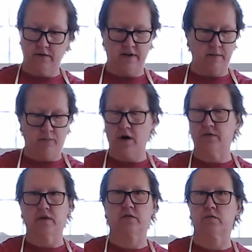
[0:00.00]
Same
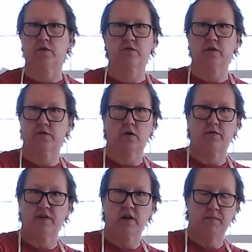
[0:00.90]
process. We're just gonna
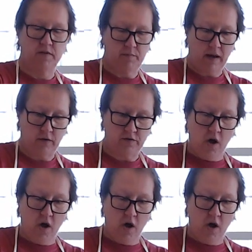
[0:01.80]
start filling up these bottles.